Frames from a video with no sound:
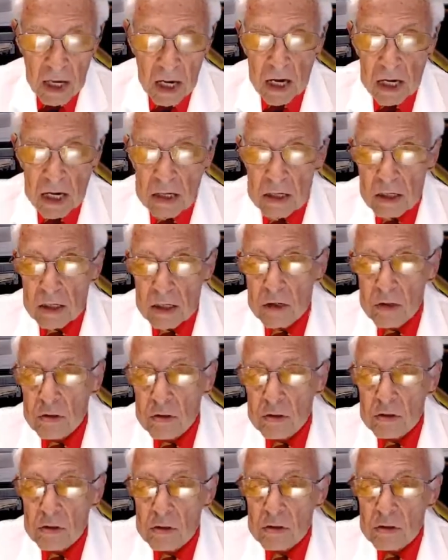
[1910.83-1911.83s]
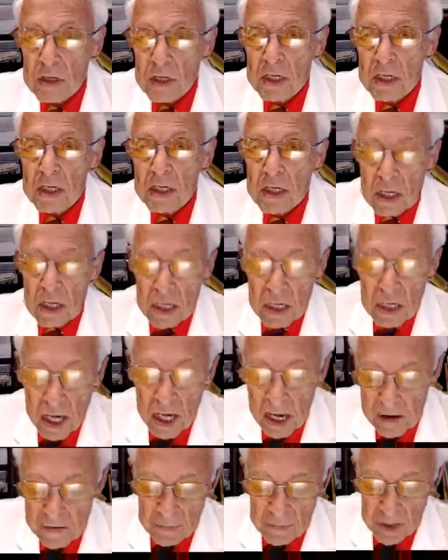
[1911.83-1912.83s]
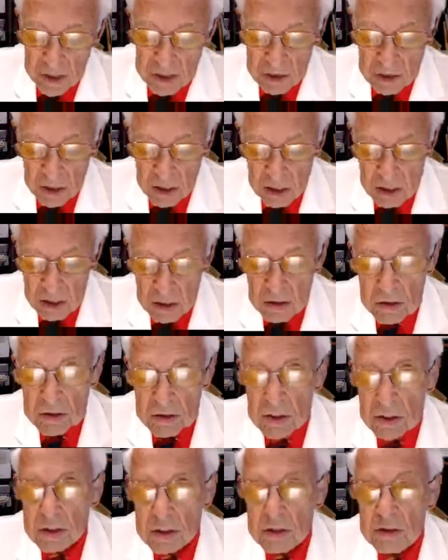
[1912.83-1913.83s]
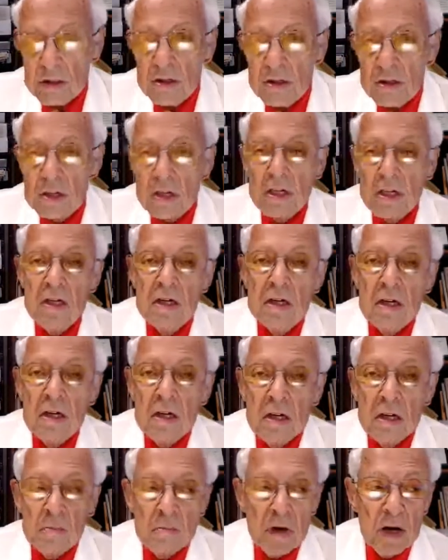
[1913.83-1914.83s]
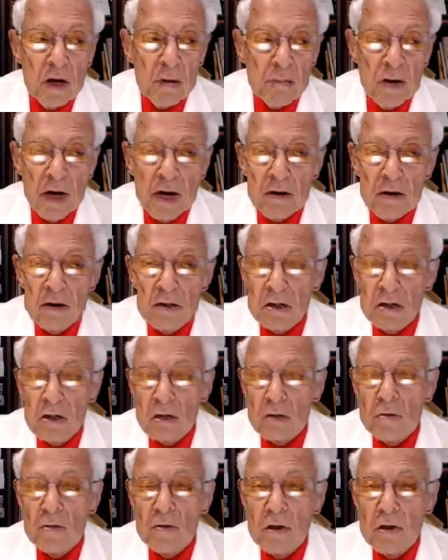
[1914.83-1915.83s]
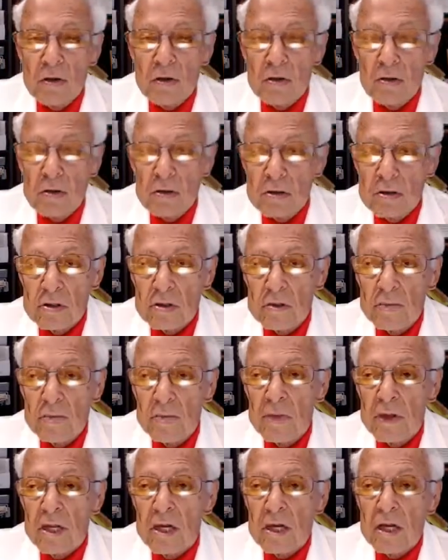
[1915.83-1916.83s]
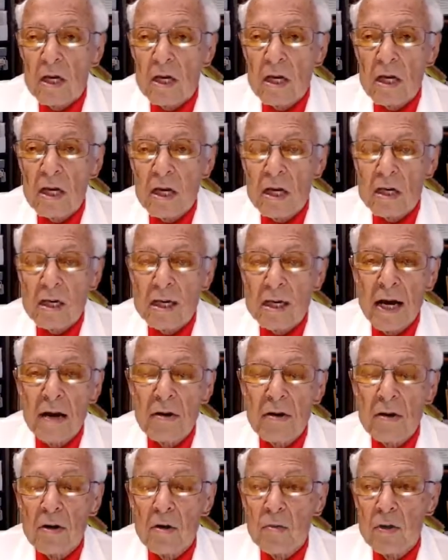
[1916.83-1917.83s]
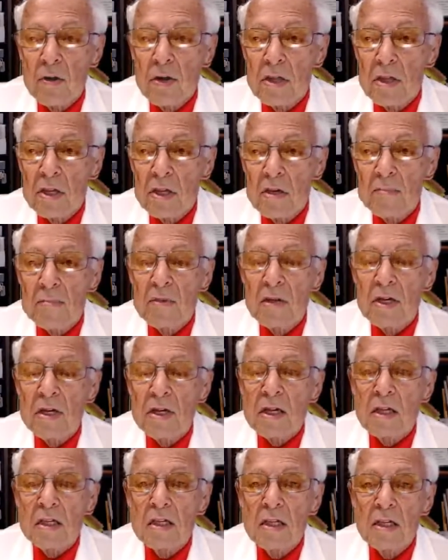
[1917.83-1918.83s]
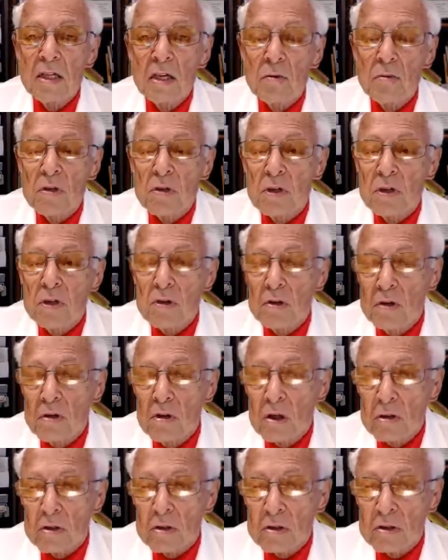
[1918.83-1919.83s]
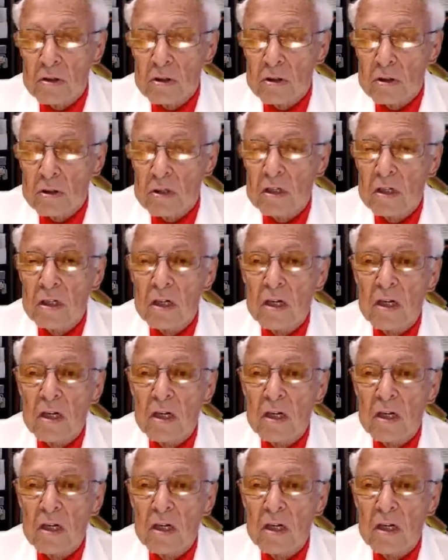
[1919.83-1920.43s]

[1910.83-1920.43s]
I usually have my joggers, and certainly my marathon runners, carry with them liquid glucose